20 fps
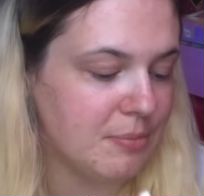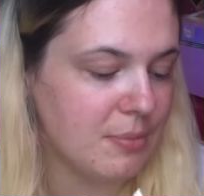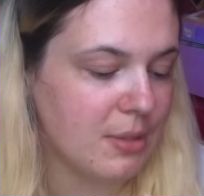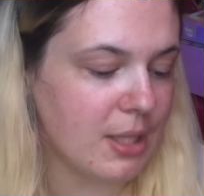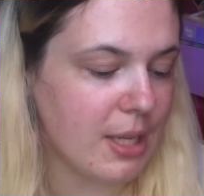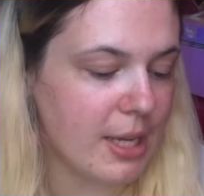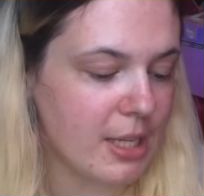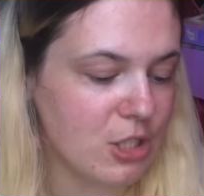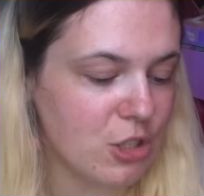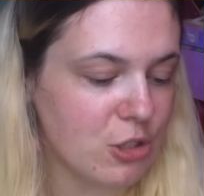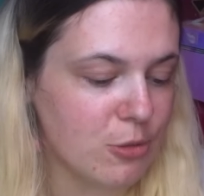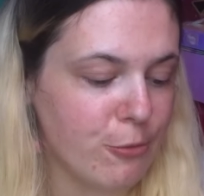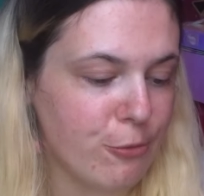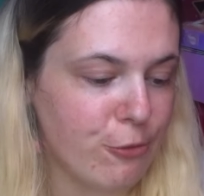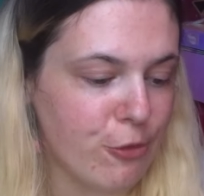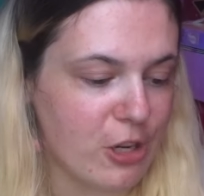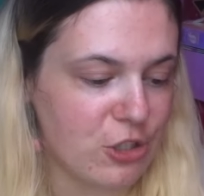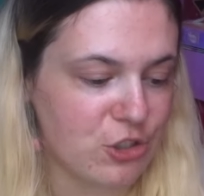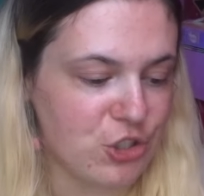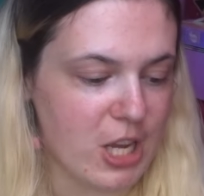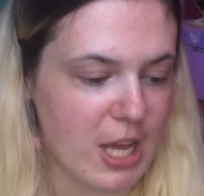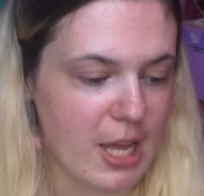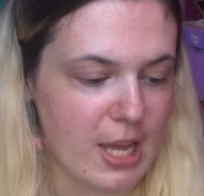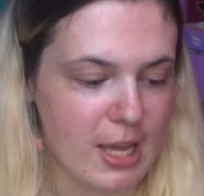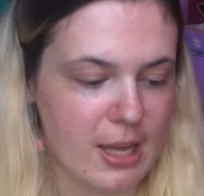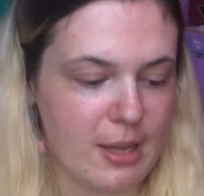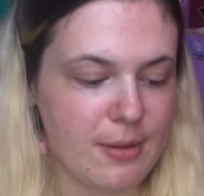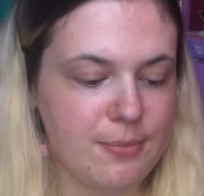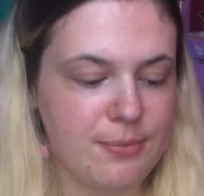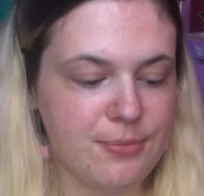Get some fresh
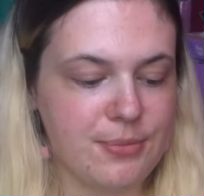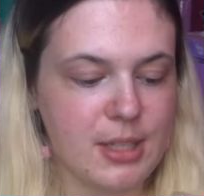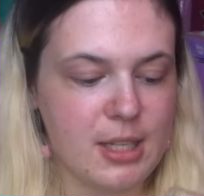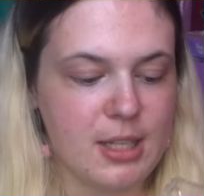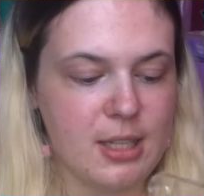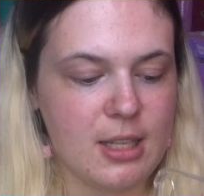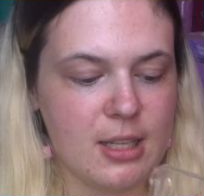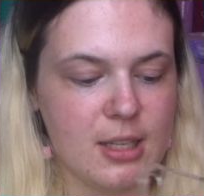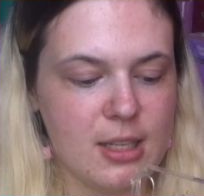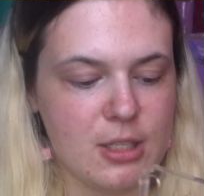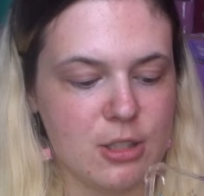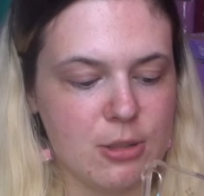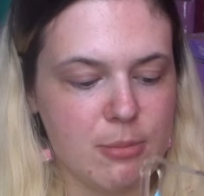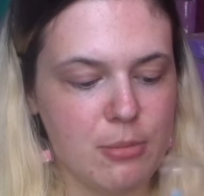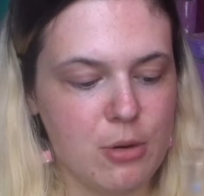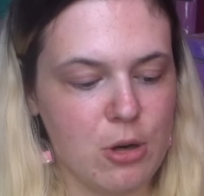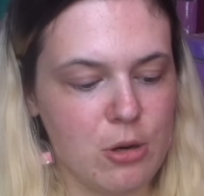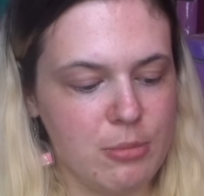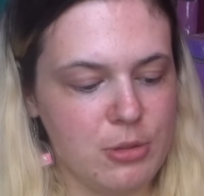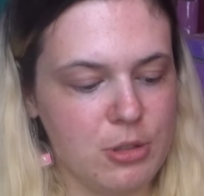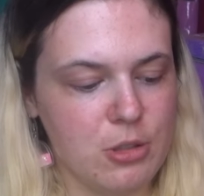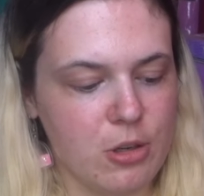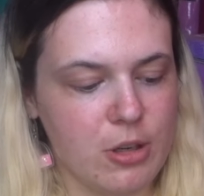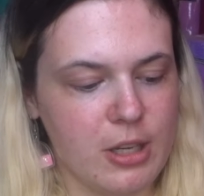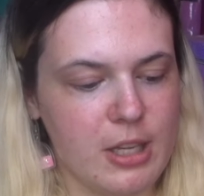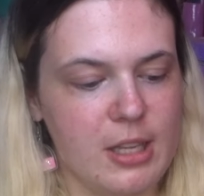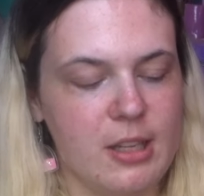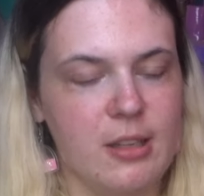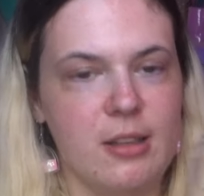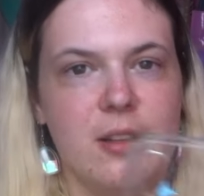air. And then there's a pop
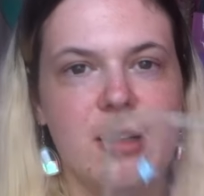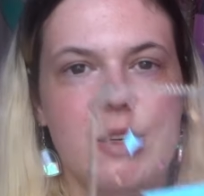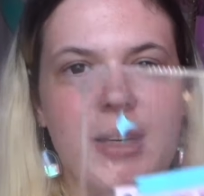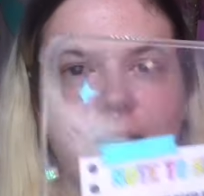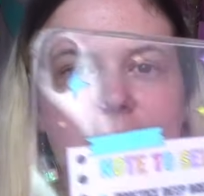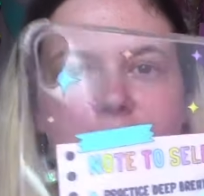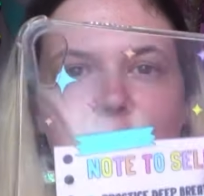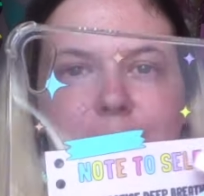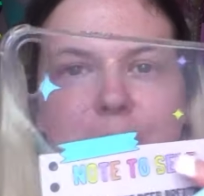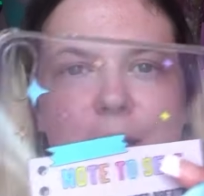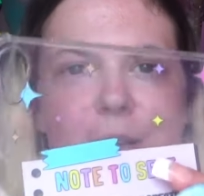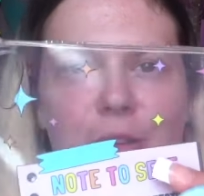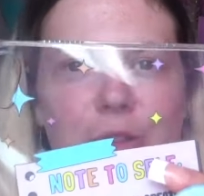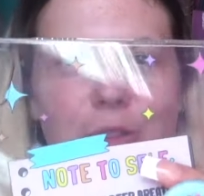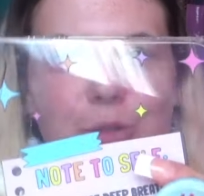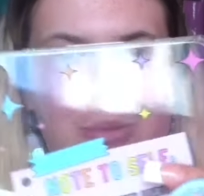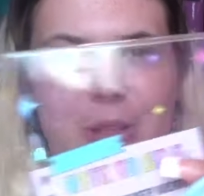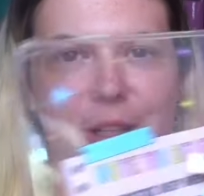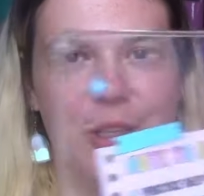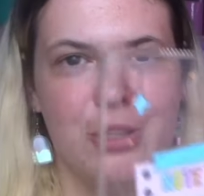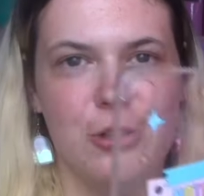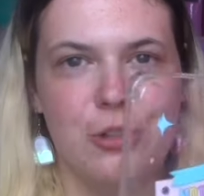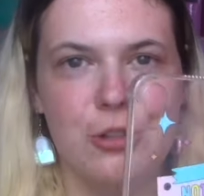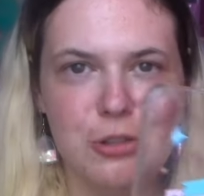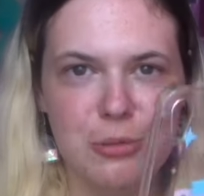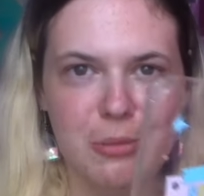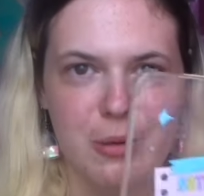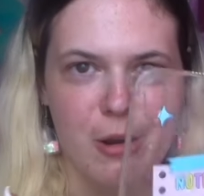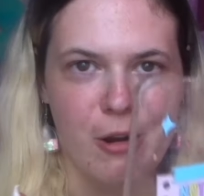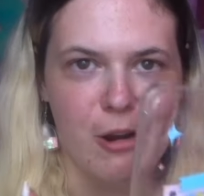socket, because when I use
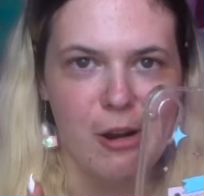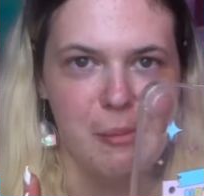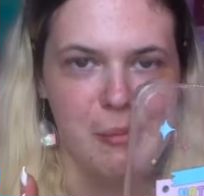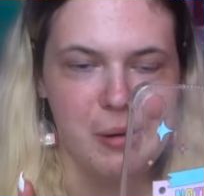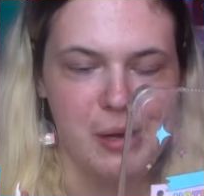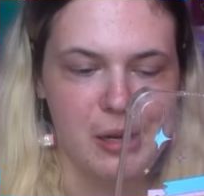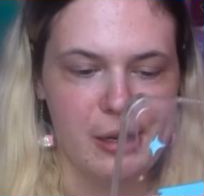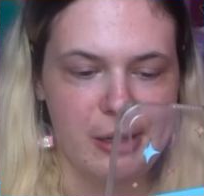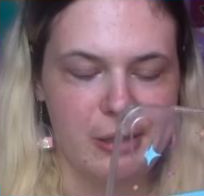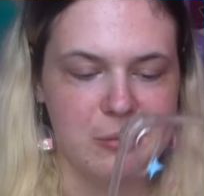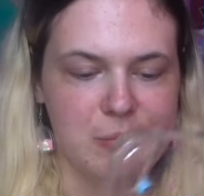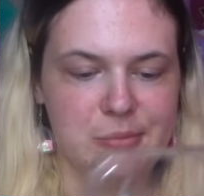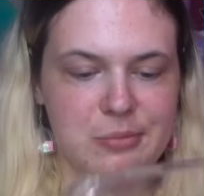my iPad,